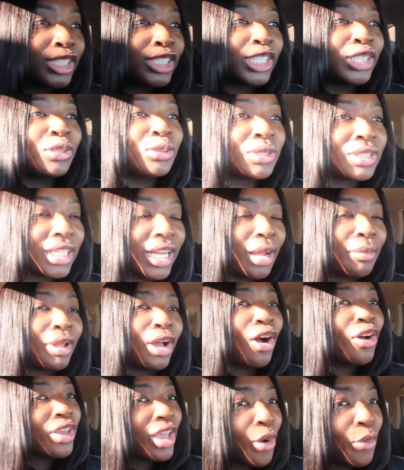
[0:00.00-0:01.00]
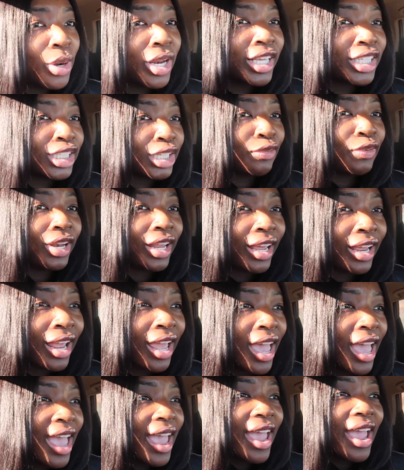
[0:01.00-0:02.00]
single Sunday I'm like, oh yeah, I want to get Chick-fil-A.
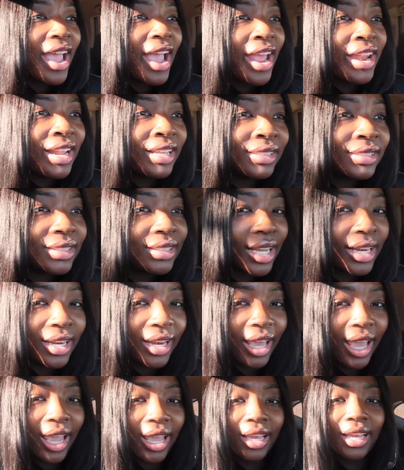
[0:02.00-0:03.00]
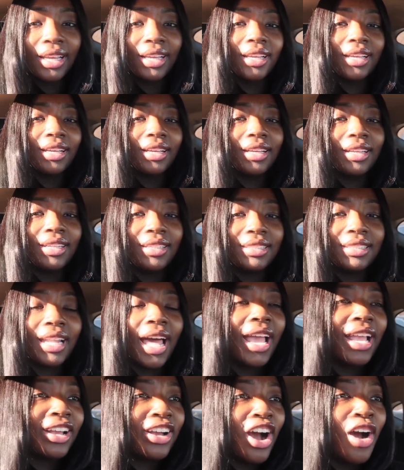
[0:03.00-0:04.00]
And it's Sunday
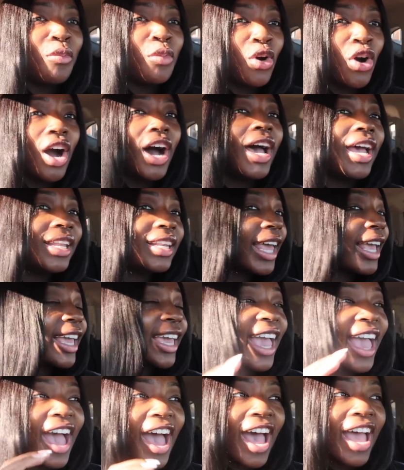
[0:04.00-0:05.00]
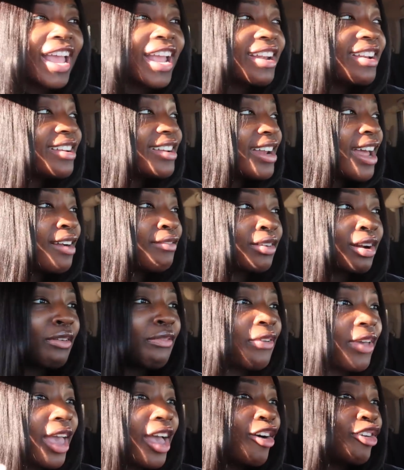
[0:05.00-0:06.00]
like come on like it, it, never
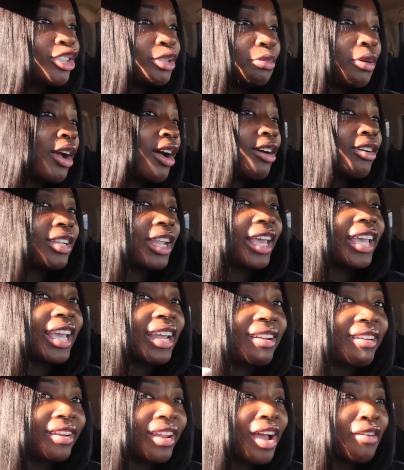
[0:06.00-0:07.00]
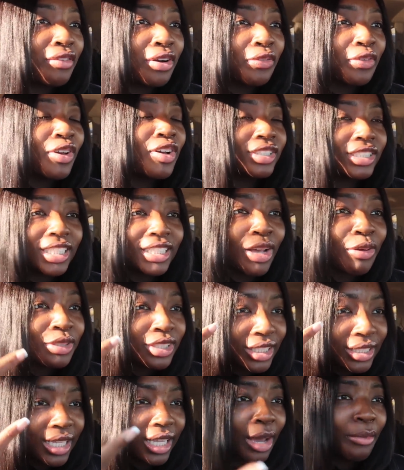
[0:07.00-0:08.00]
fails bro like it never fails because i
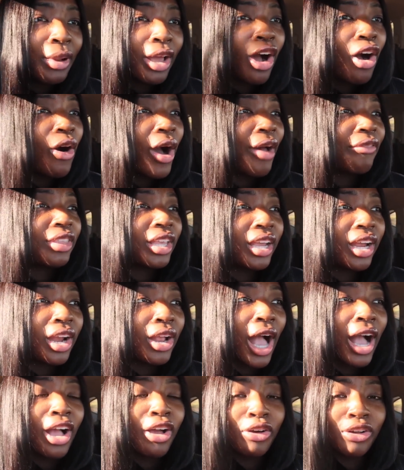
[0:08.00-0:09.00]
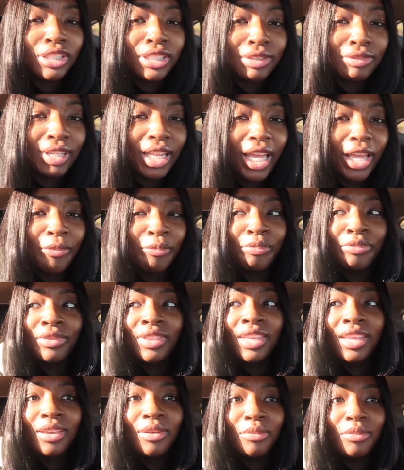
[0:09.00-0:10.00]
was just thinking i'm like oh after here i could go to chick-fil-a
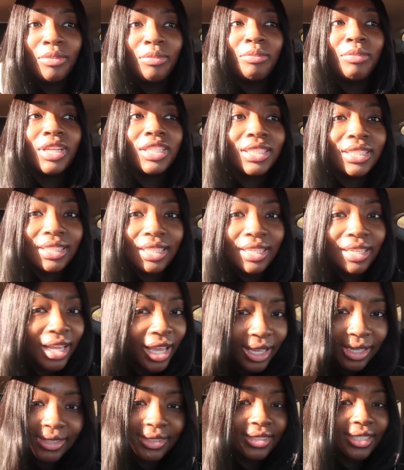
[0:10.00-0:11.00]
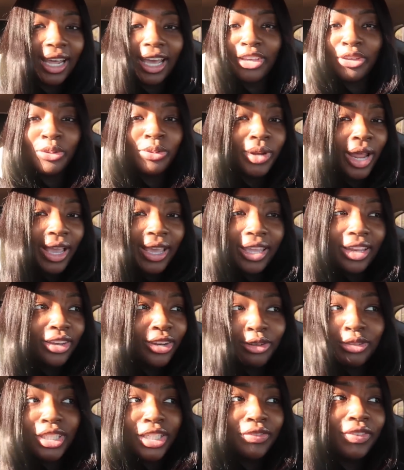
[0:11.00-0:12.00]
bitch it's sunday like you not
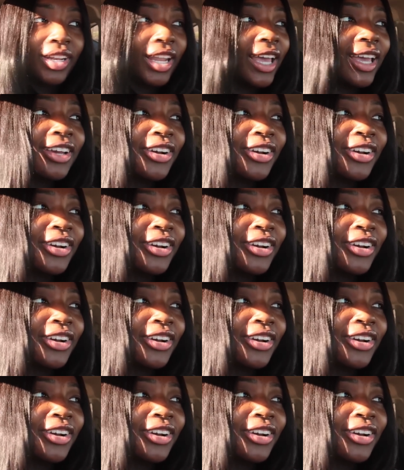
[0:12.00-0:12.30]
getting no chick-fil-a